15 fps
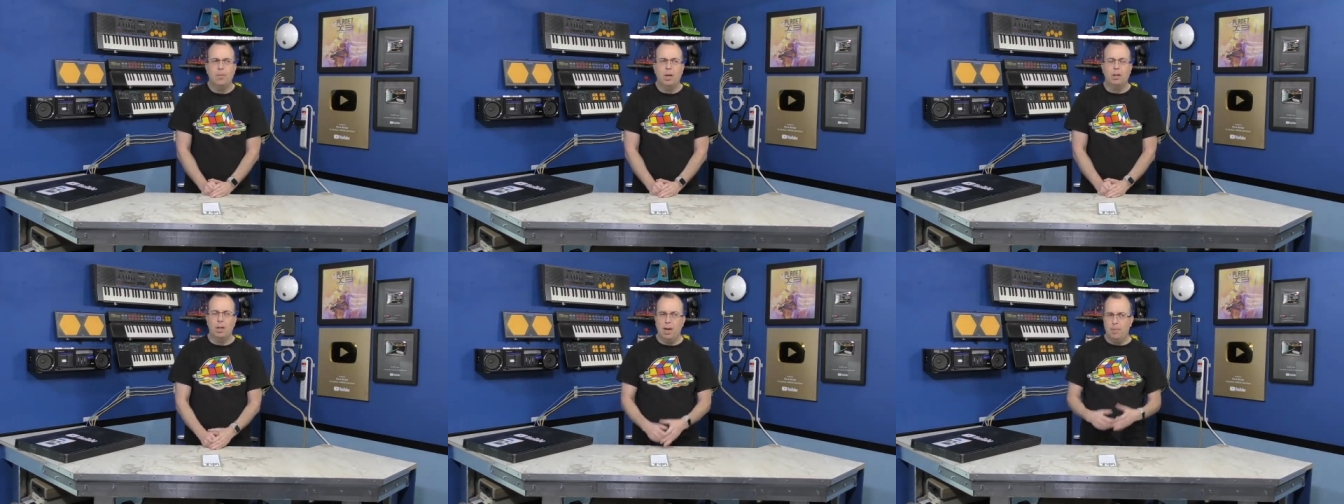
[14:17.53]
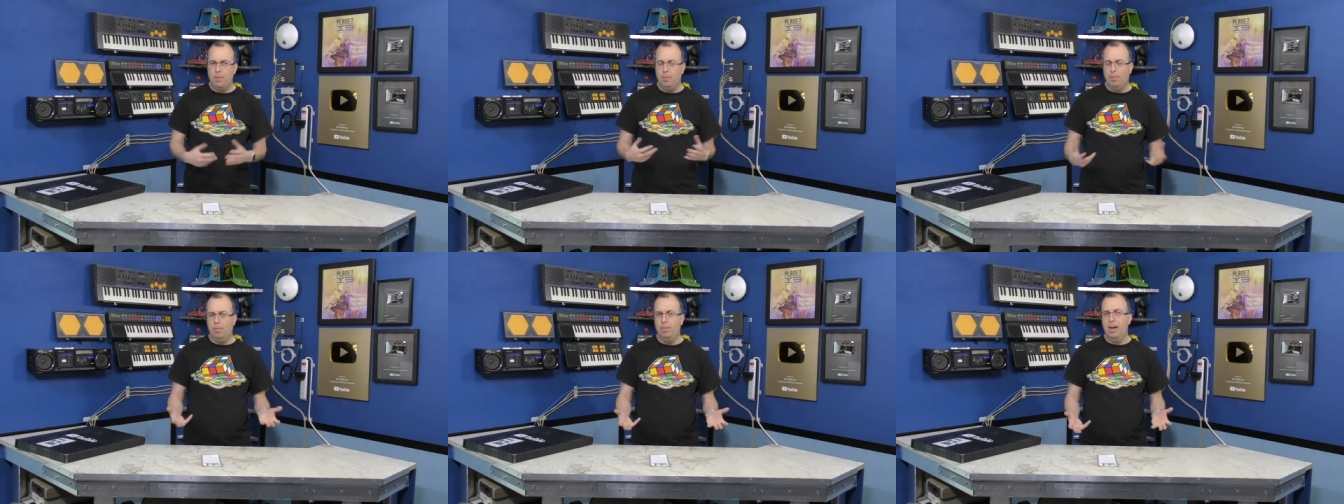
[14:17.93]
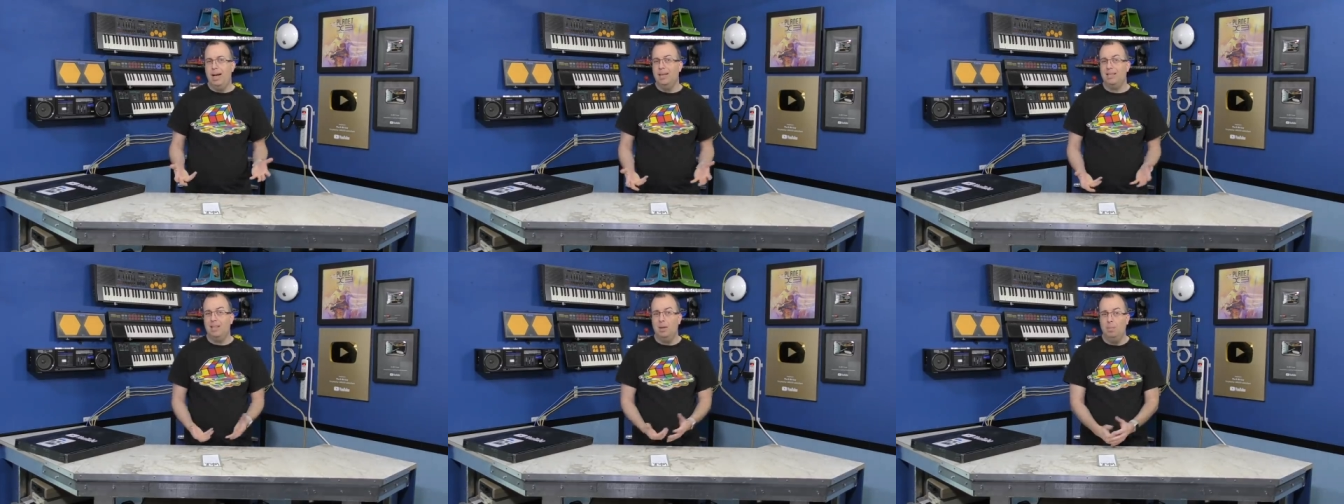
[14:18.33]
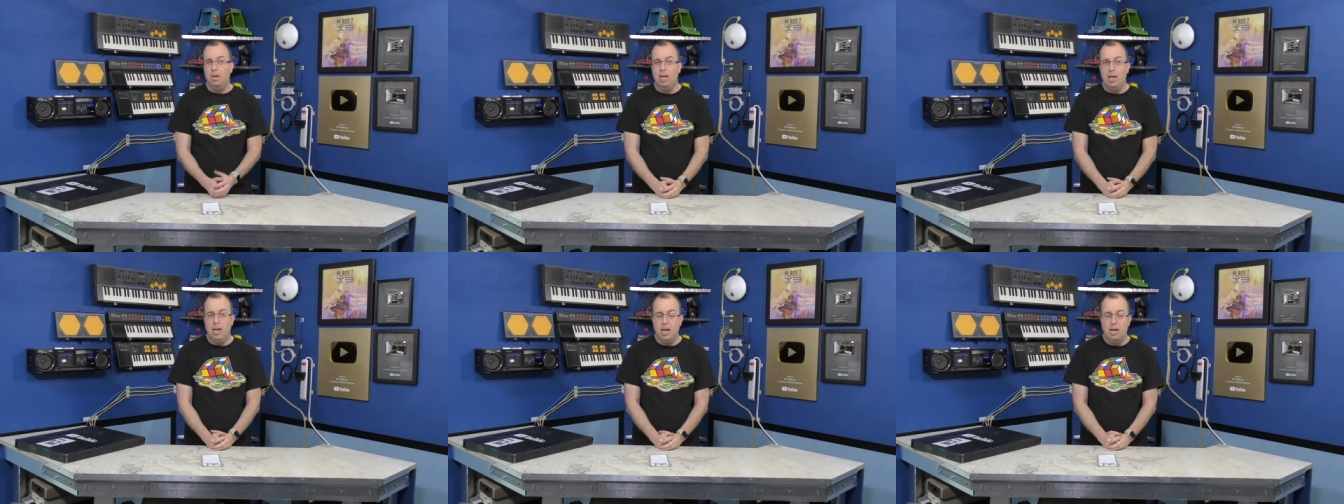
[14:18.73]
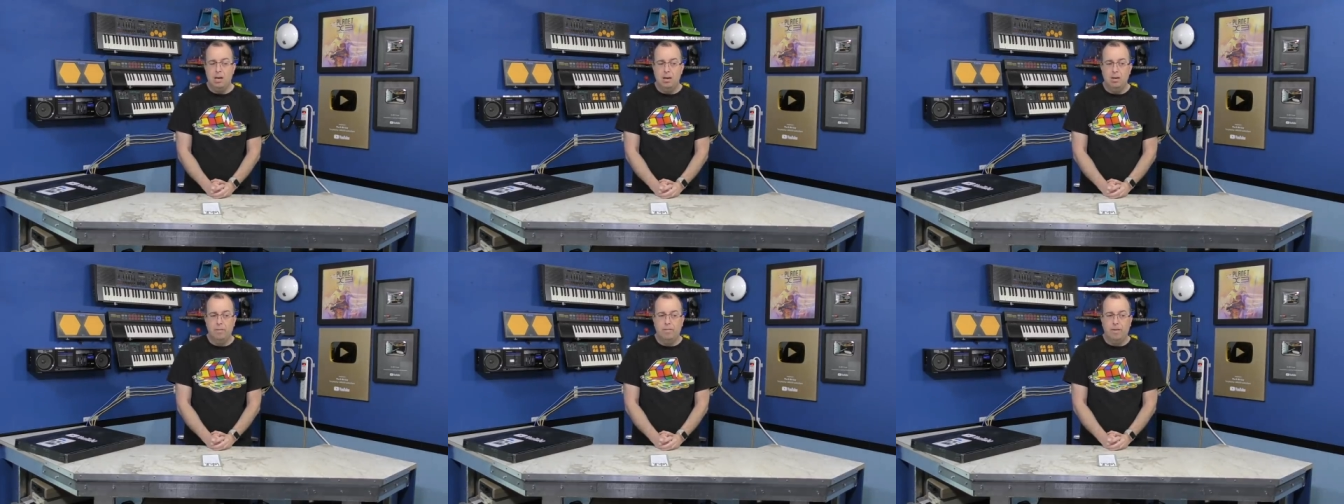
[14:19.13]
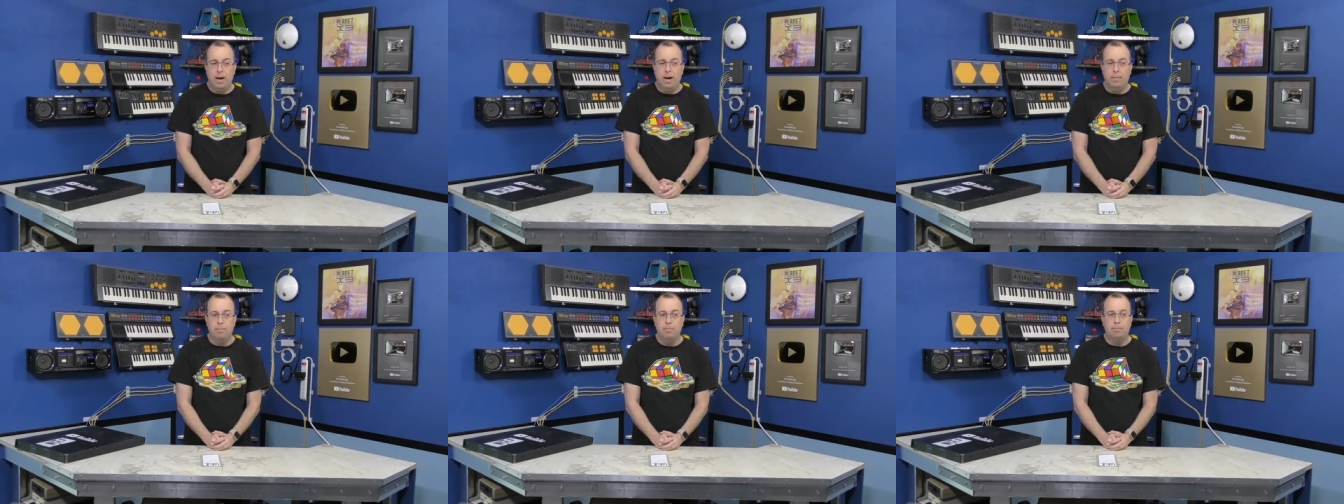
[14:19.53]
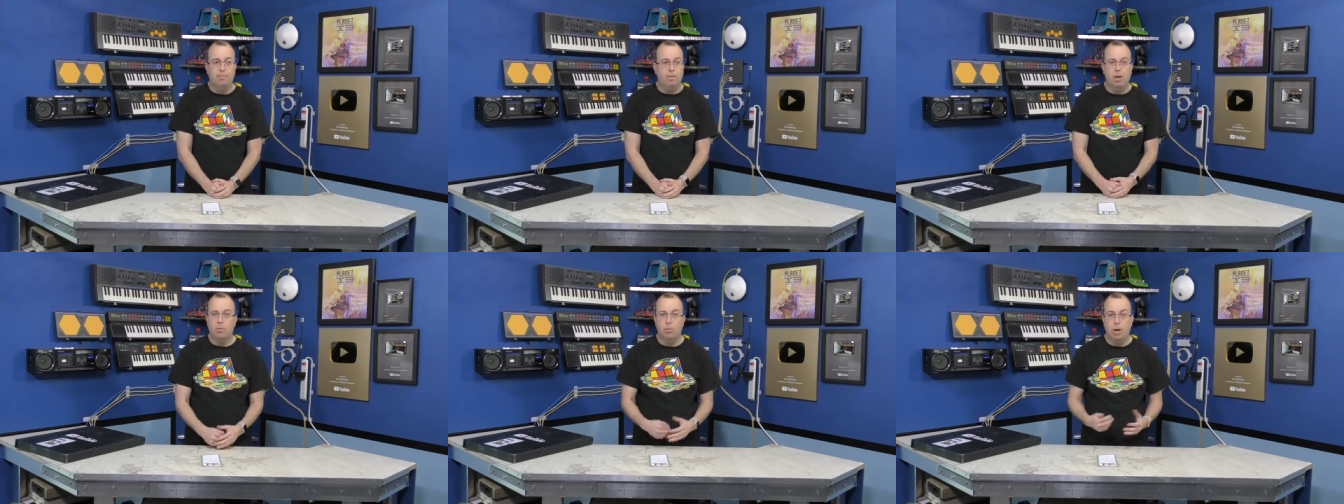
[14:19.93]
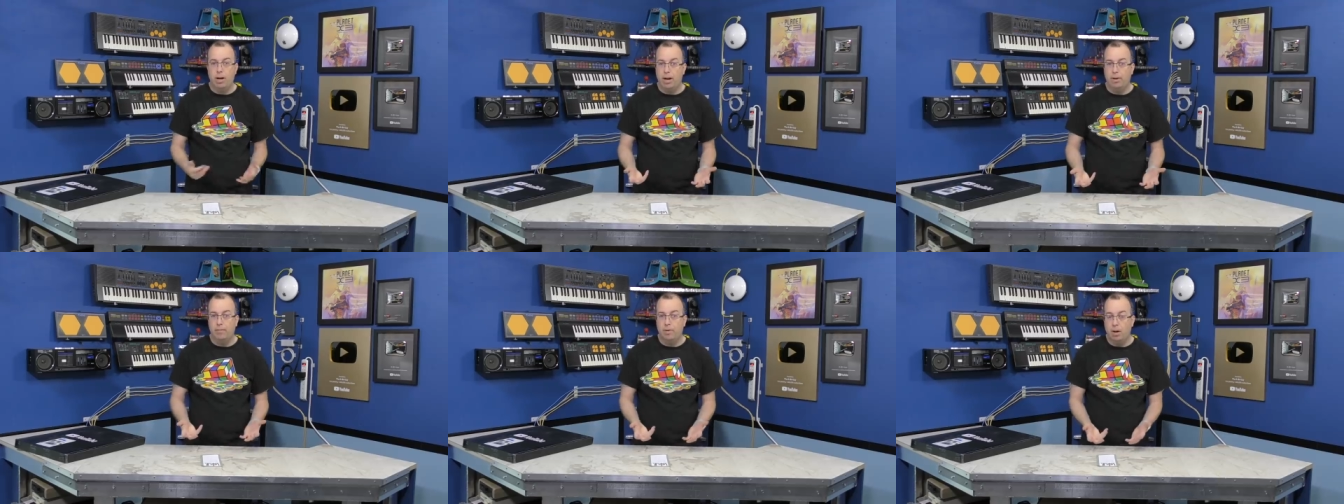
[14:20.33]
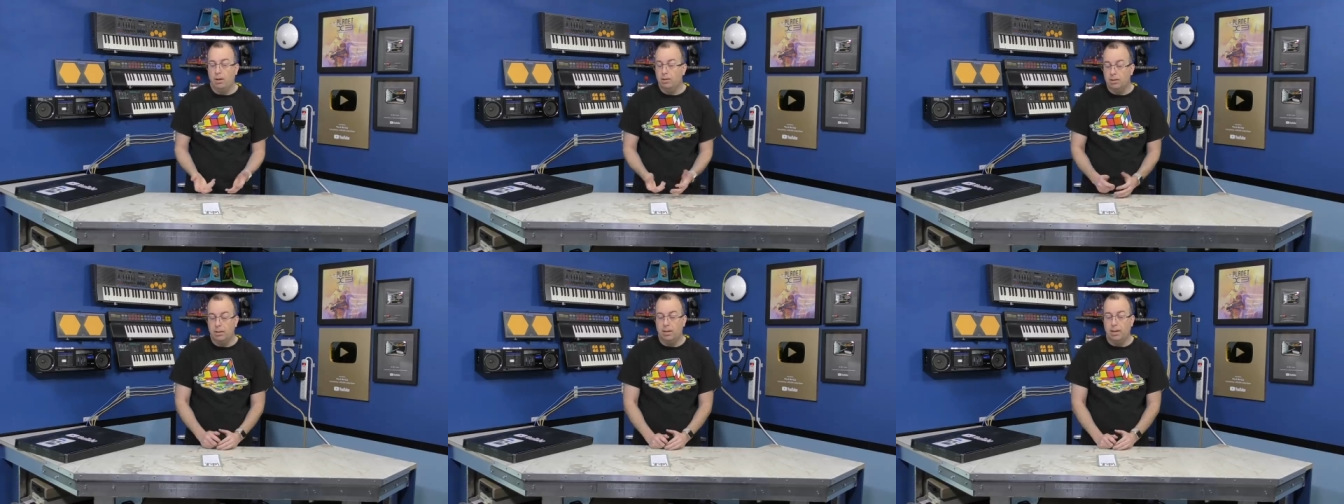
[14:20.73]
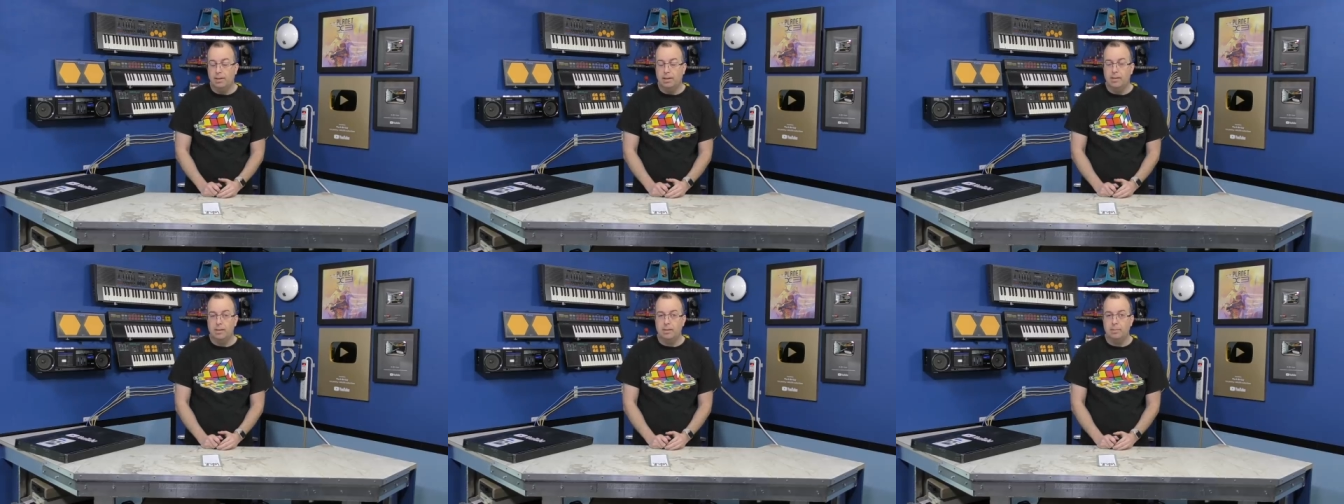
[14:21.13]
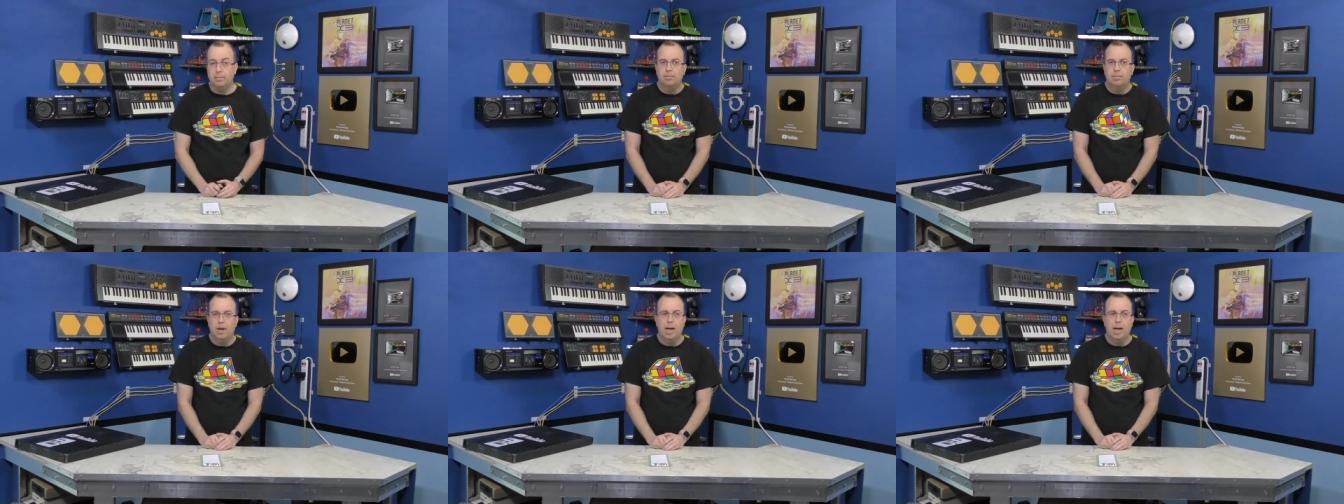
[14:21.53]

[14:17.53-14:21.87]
a lot of people have been asking me if I'm going to run out of content ideas.